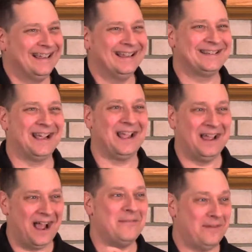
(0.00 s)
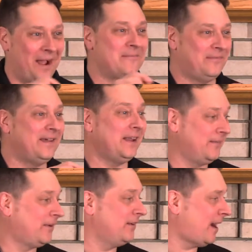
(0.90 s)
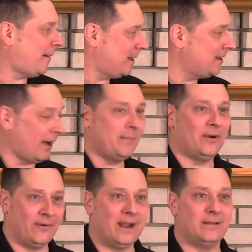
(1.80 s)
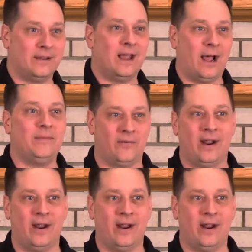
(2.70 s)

it's like, I'm, I'm fitted for a job. I'm, in the, I'm, the right, I'm the